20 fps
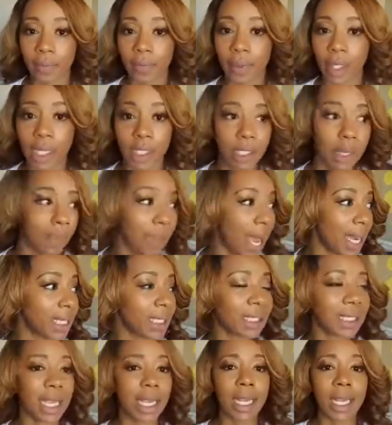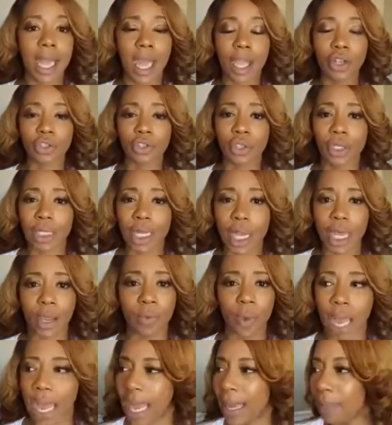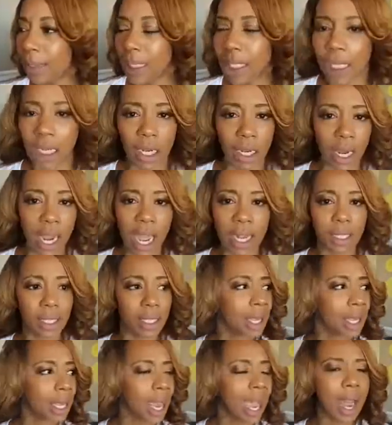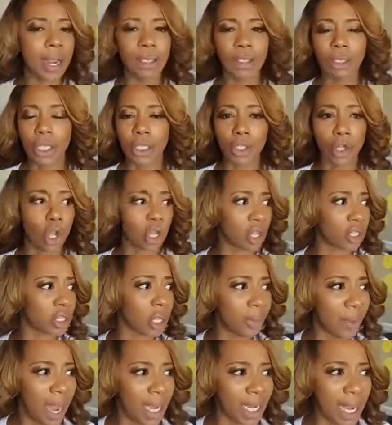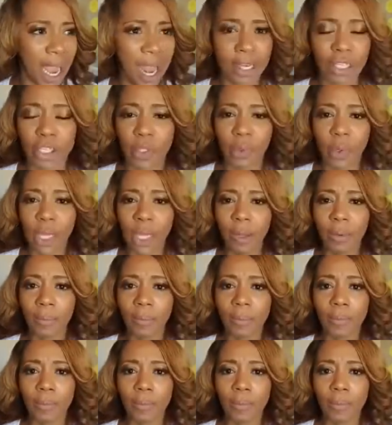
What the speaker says: Somebody stayed an extra day? What happened here? How did this? Somebody got a suite?